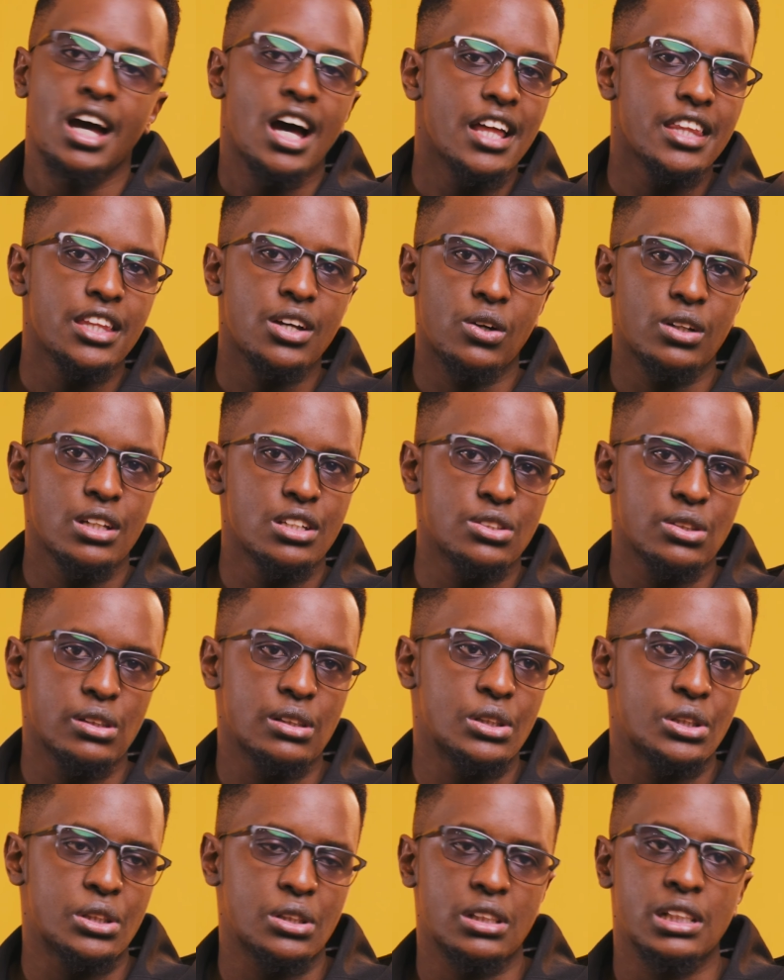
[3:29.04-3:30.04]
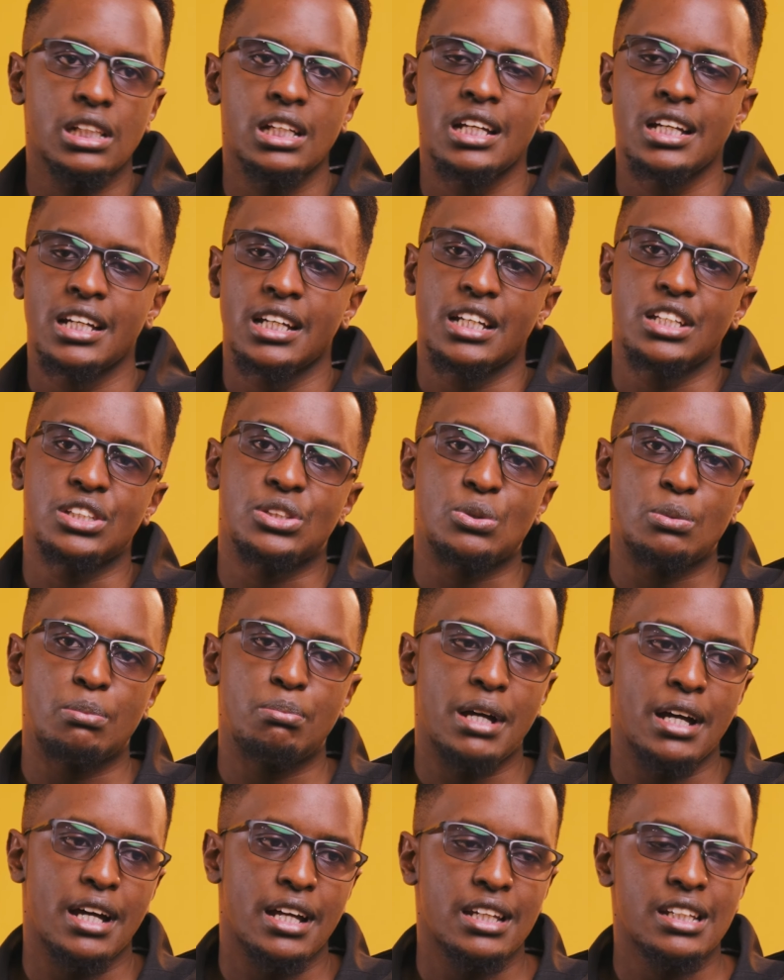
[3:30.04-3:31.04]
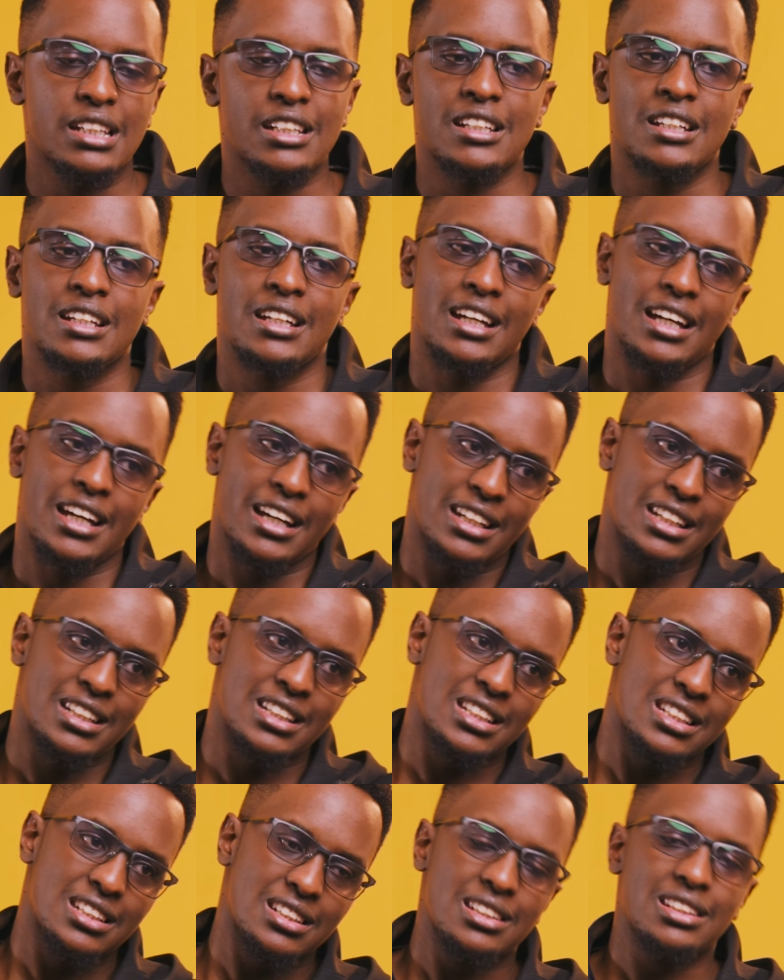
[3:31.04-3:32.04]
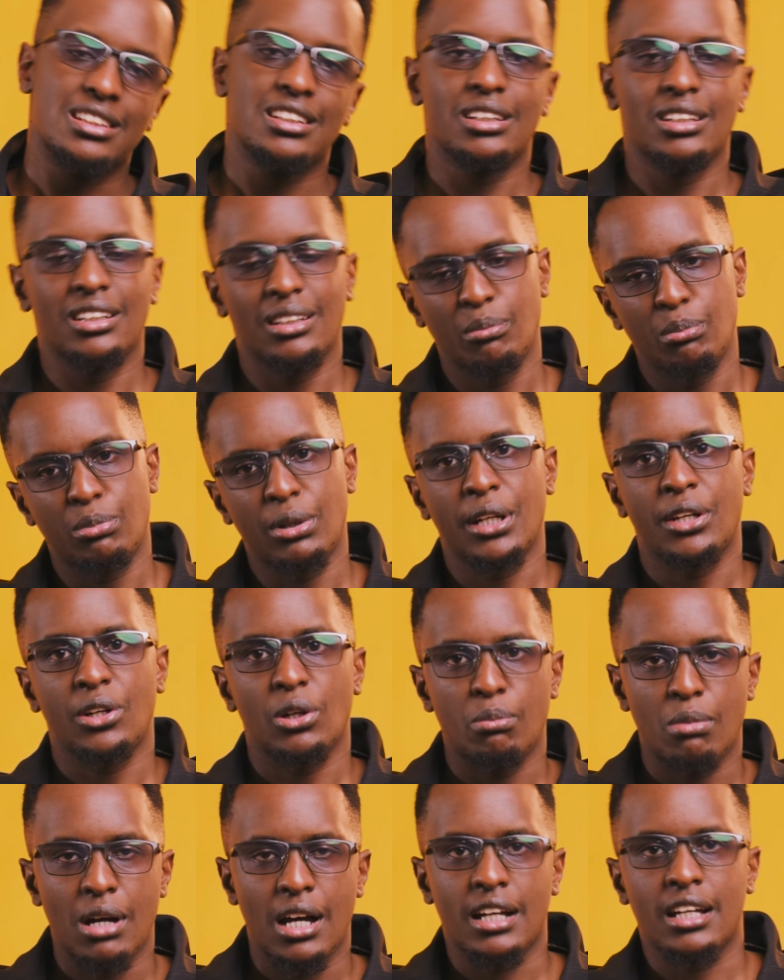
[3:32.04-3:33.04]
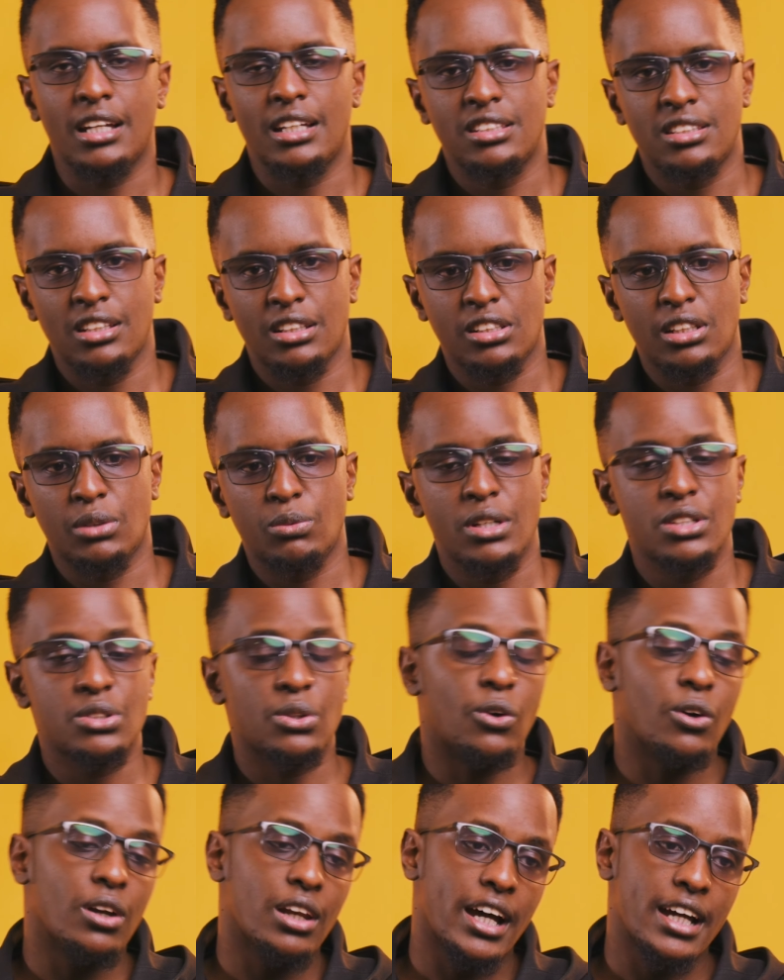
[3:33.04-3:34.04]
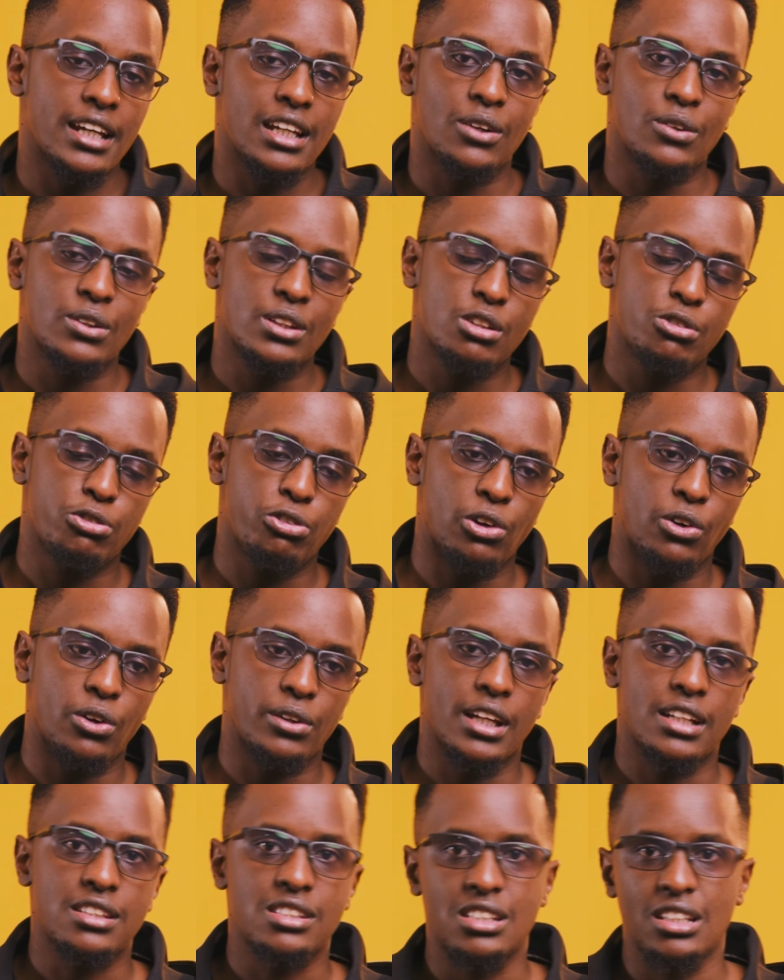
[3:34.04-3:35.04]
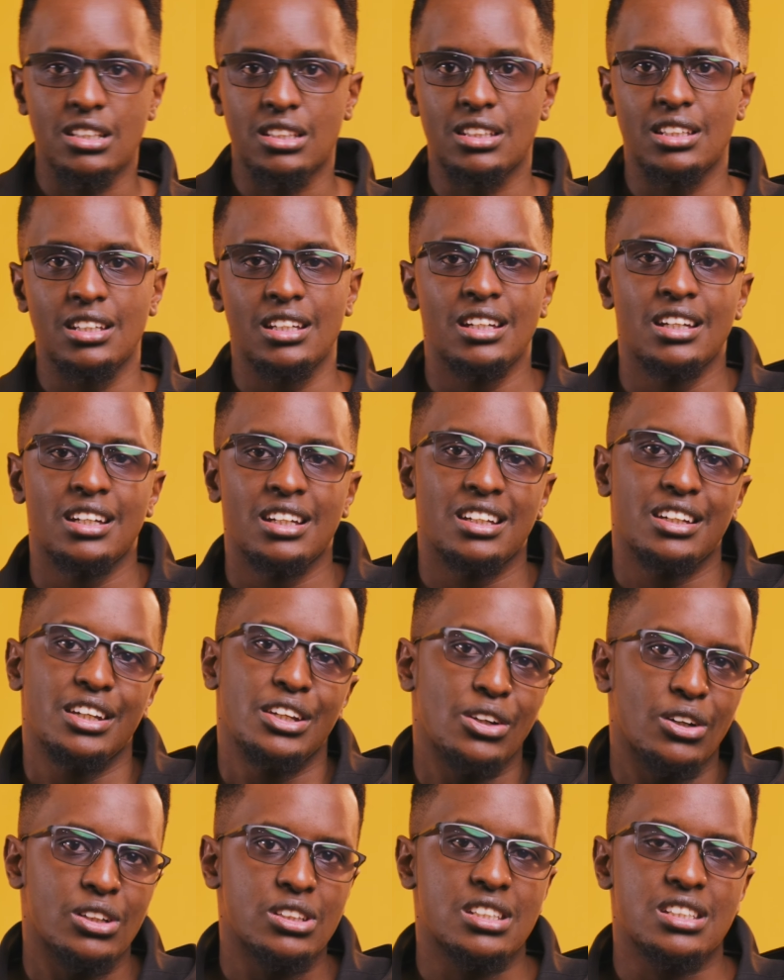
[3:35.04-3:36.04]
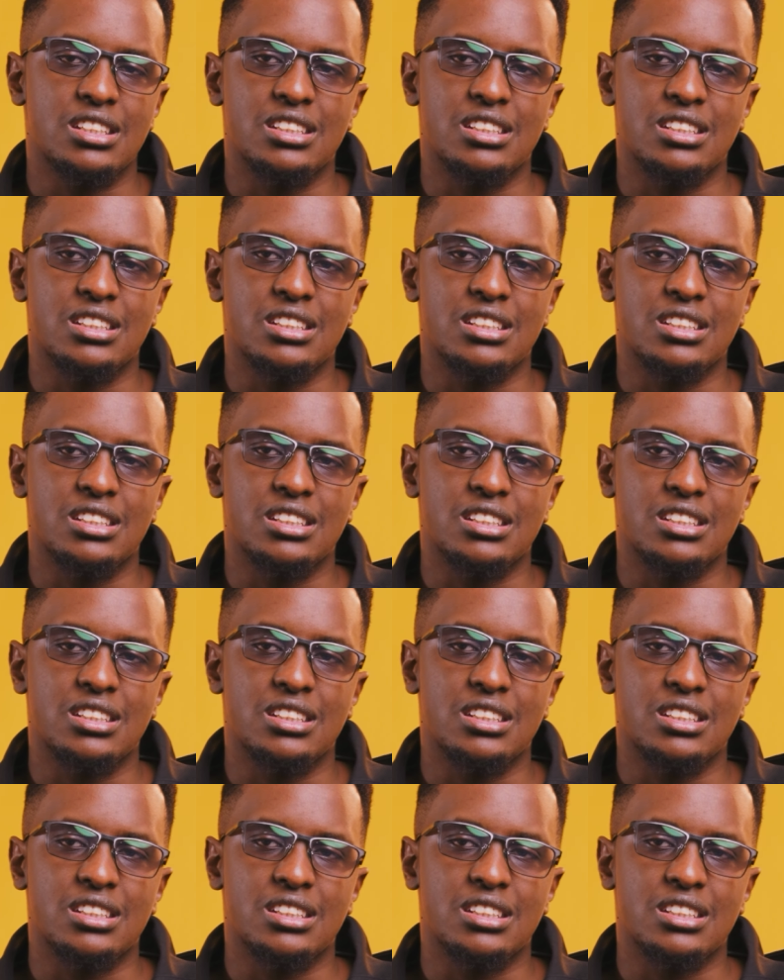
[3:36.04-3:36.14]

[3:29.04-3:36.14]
and the only solution is to bend and break your back in certain ways, or lie down on the floor. That's just not